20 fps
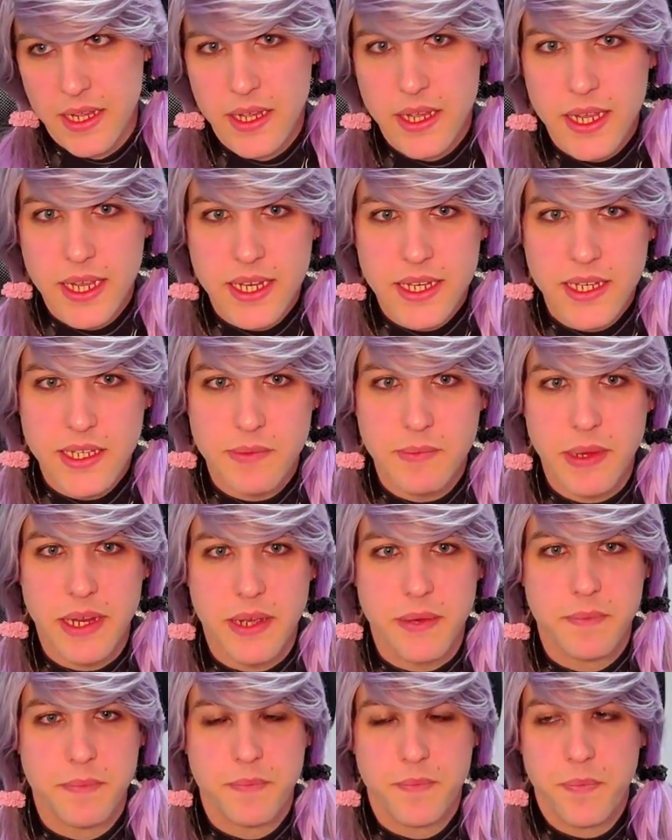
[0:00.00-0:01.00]
Doesn't matter.
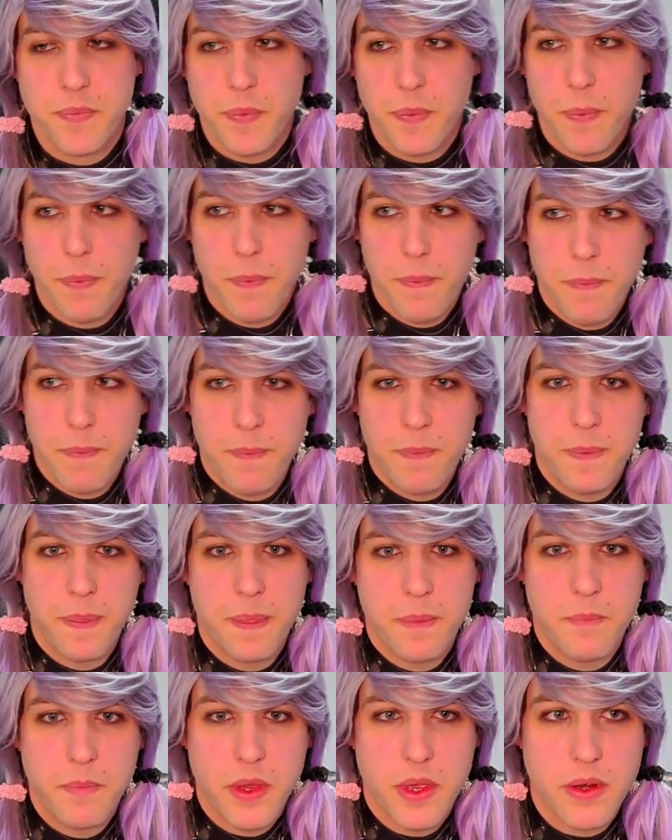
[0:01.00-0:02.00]
We
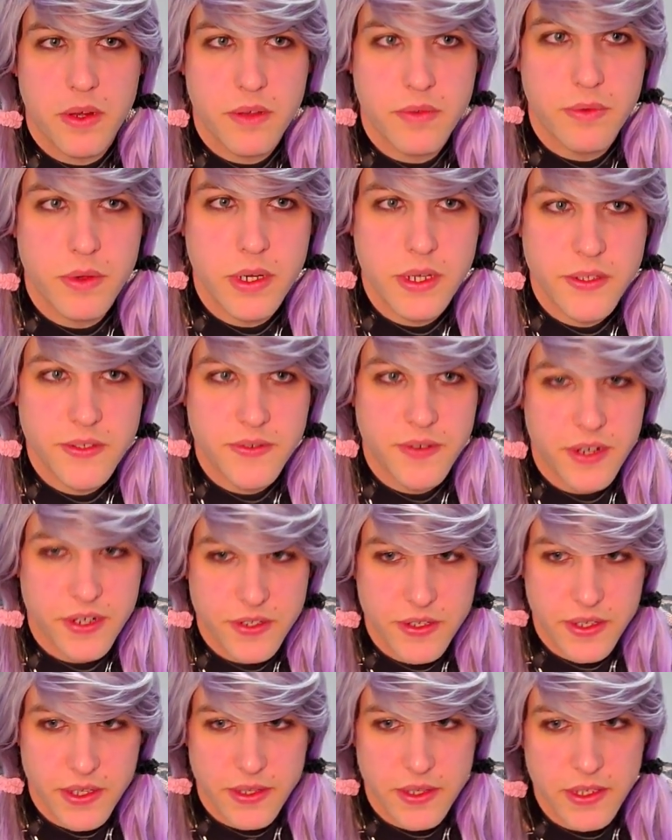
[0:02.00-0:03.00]
only have one instruction
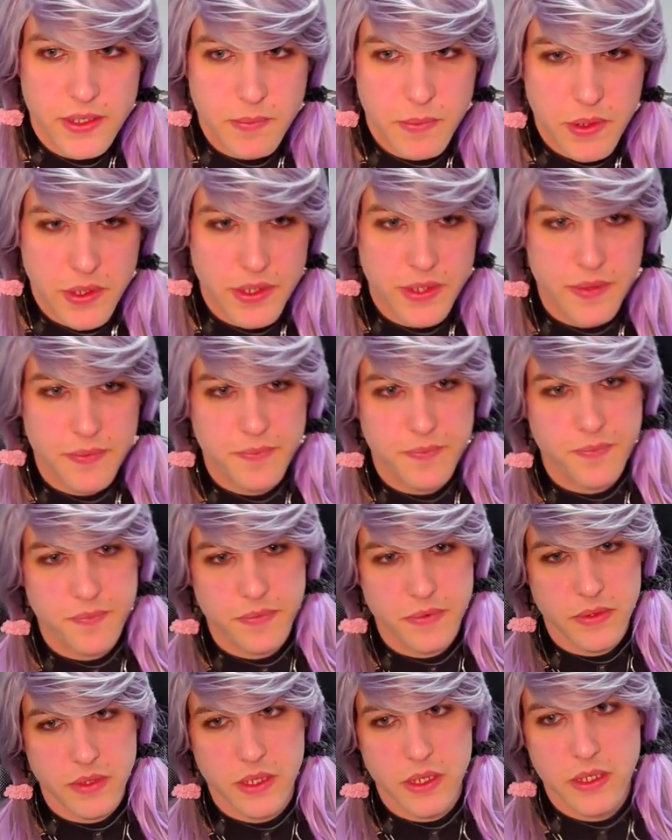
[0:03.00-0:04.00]
at this point.
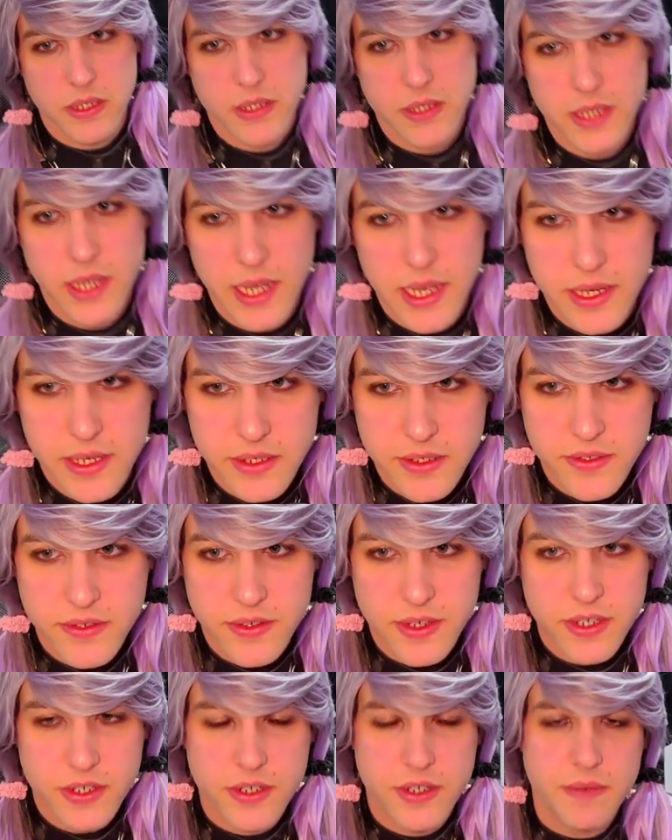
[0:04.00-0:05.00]
This is the add
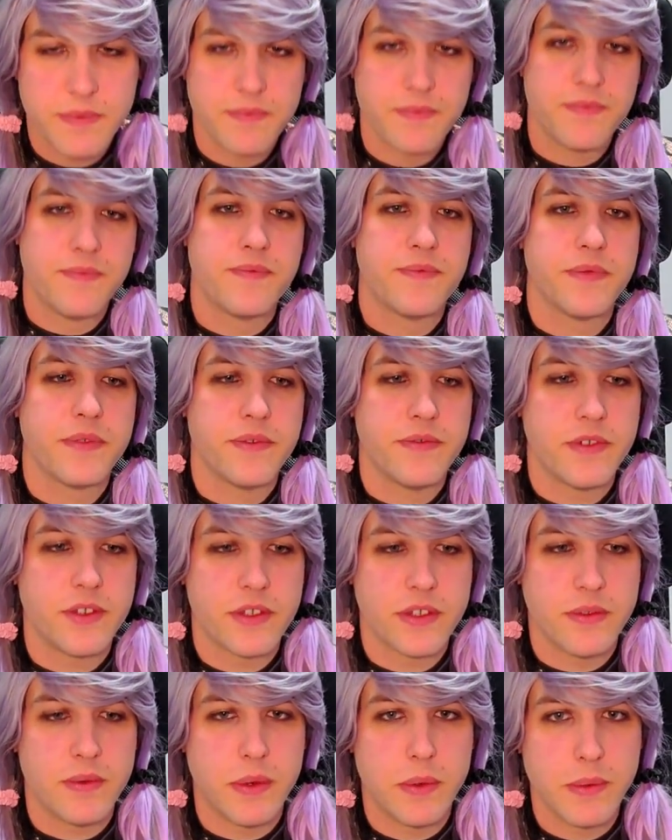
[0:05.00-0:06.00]
instruction. First of
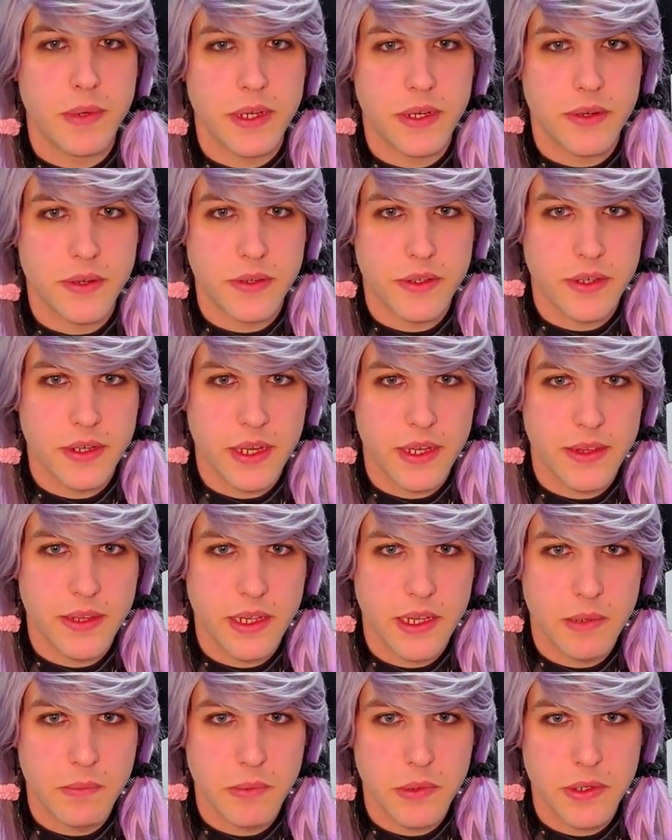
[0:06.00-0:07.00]
all, we are going to get the
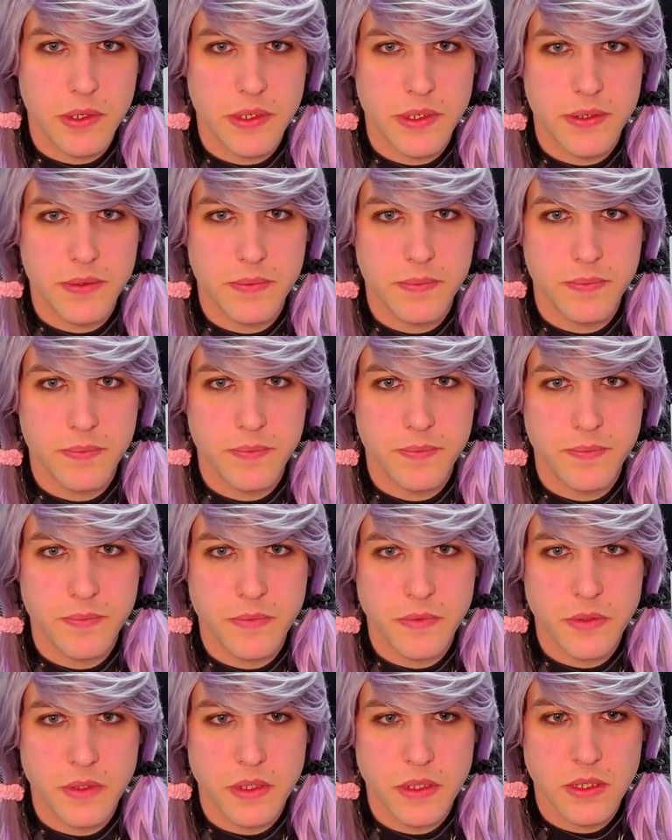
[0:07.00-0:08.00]
input,
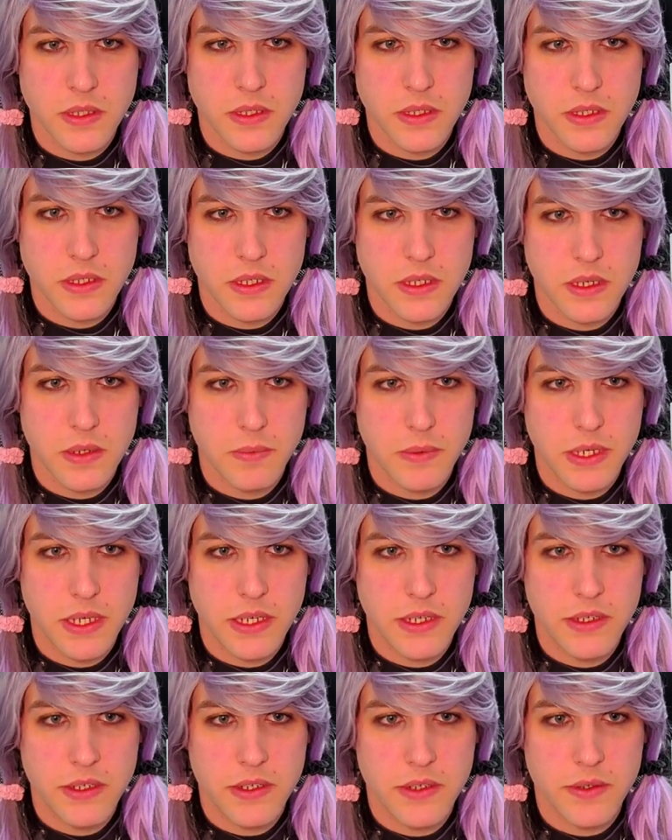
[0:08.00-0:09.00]
and we need
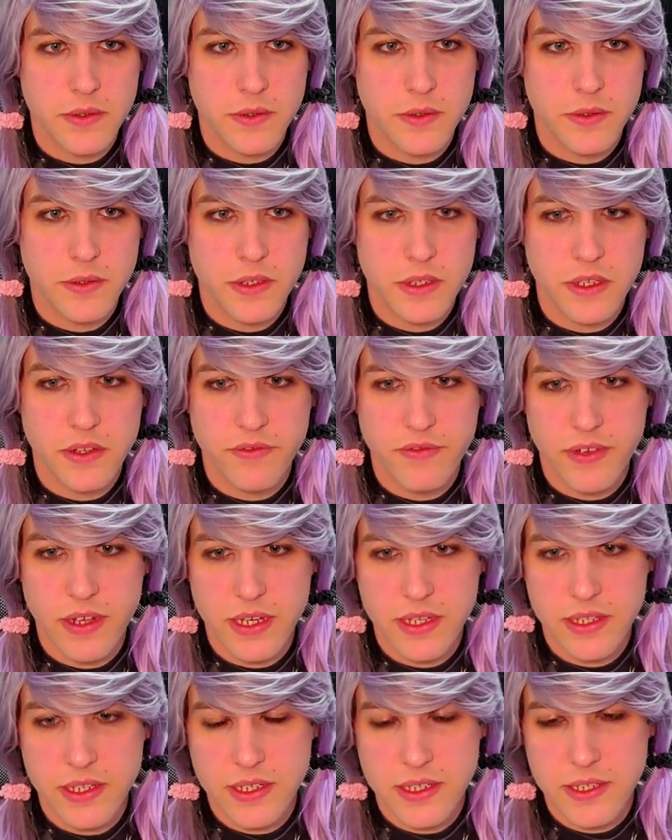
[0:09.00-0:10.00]
to define
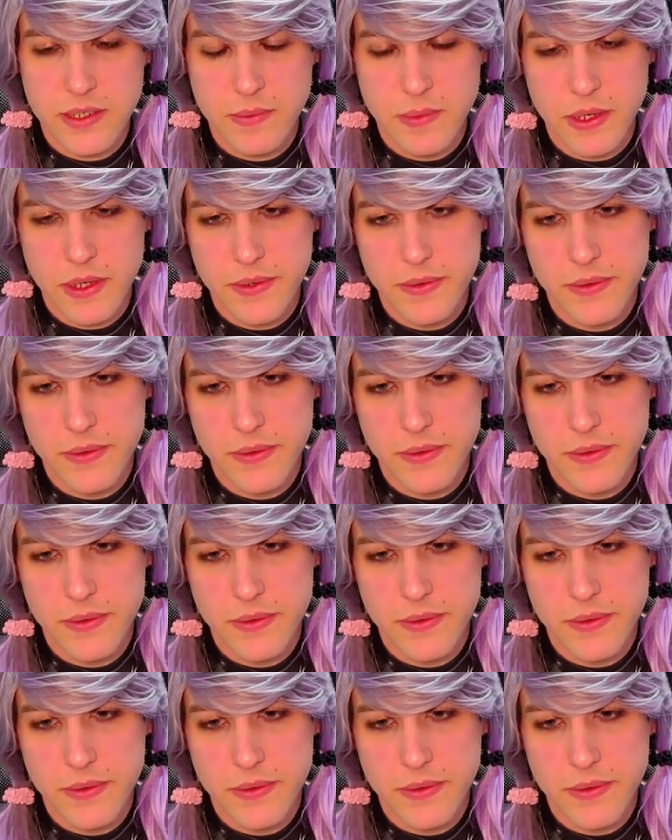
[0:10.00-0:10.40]
this as well